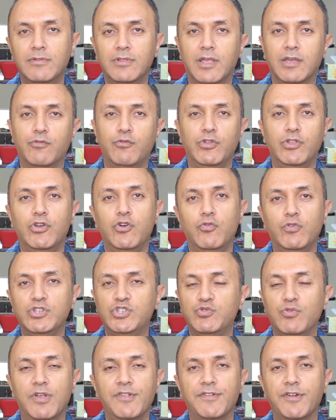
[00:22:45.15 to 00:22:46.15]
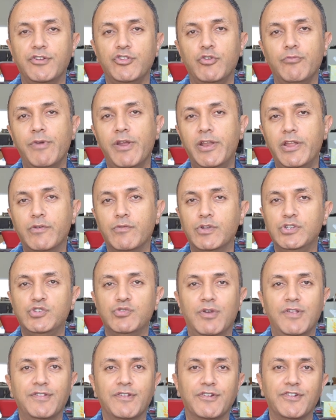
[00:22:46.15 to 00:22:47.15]
Like we know which ones are numeric, which
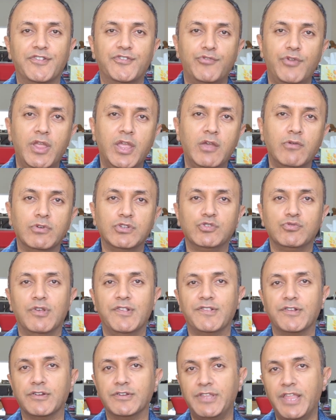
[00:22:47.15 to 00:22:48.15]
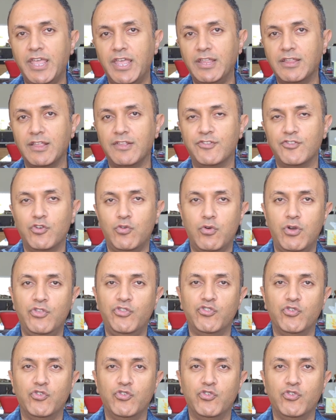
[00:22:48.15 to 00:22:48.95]
ones are string, which ones are date, and so on.